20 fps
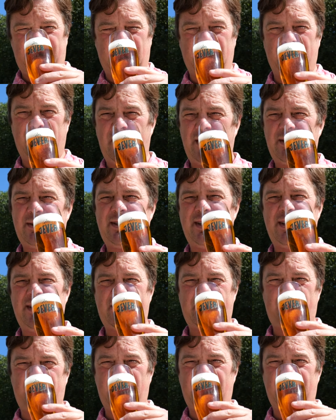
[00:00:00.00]
Malty,
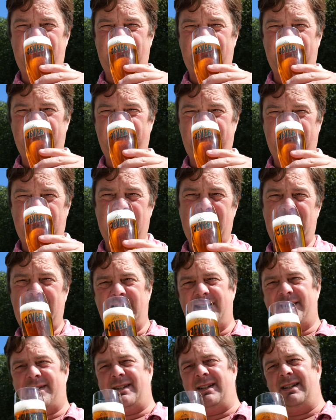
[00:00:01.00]
sweet. Yeah,
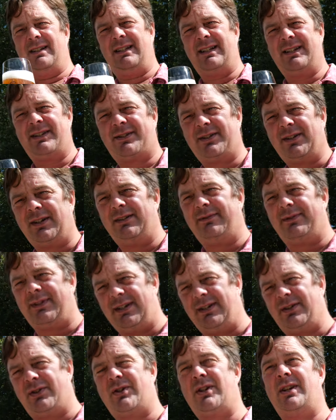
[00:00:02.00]
let's dive
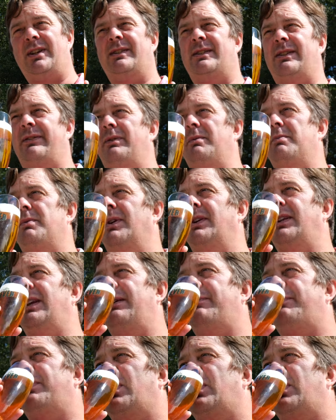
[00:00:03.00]
in. Cheers, everybody.